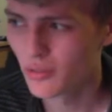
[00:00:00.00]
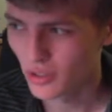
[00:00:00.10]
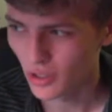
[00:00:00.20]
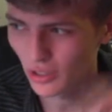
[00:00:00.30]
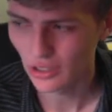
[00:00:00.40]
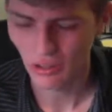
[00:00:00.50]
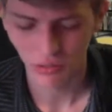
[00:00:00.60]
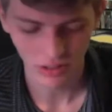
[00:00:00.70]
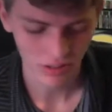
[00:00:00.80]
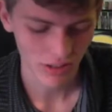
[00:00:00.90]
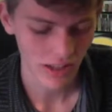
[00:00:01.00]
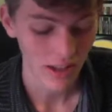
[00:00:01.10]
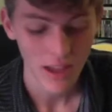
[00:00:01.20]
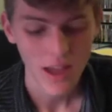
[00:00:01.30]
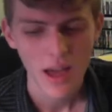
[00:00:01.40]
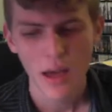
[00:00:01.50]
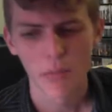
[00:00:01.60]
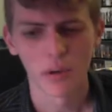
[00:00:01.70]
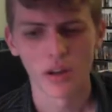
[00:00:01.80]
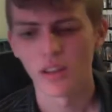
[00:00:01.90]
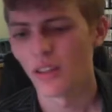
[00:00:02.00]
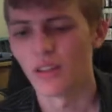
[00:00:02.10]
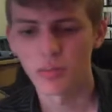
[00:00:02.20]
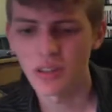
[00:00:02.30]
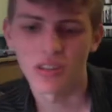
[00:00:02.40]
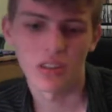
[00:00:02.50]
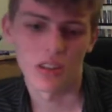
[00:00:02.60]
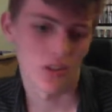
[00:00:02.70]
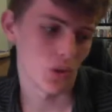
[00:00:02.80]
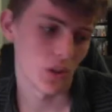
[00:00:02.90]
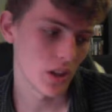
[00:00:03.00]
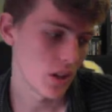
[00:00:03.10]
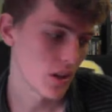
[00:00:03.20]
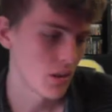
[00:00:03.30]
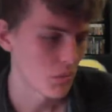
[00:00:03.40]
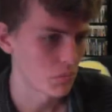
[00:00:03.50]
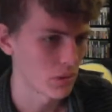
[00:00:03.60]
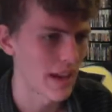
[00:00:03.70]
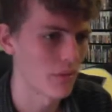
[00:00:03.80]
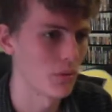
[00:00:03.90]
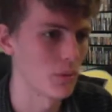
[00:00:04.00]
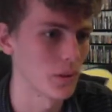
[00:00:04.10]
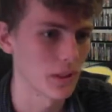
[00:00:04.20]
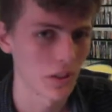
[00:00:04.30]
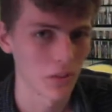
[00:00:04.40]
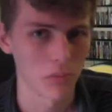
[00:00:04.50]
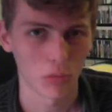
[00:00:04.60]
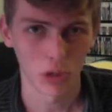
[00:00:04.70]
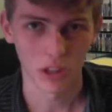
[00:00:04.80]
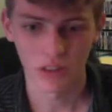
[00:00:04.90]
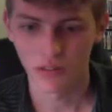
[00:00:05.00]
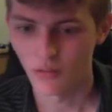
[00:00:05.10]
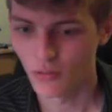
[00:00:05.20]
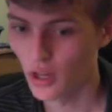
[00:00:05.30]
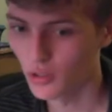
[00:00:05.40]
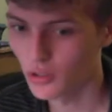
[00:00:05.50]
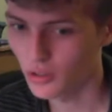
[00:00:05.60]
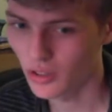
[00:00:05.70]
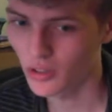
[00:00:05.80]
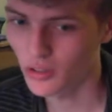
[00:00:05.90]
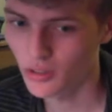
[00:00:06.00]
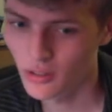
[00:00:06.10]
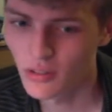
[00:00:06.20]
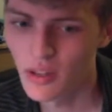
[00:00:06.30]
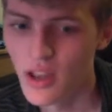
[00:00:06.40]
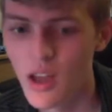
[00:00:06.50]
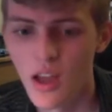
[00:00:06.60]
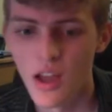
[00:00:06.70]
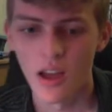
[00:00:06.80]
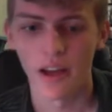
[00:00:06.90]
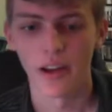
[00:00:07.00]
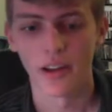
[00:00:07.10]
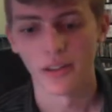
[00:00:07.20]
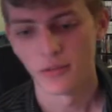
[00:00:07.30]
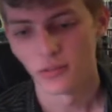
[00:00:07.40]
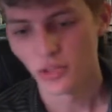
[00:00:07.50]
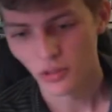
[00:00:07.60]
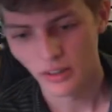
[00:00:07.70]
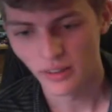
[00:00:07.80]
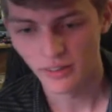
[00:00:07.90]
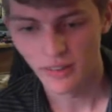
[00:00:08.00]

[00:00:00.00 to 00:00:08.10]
Sorry you can't really see that, but it's basically a 2D platformer game with Naruto characters. It's alright.